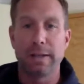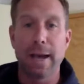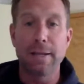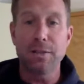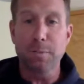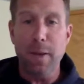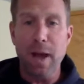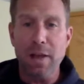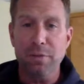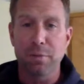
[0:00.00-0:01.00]
guidance
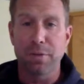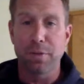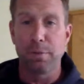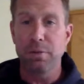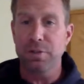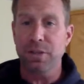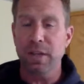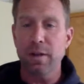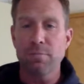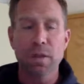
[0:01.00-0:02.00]
path with the blues
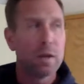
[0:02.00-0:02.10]
scale.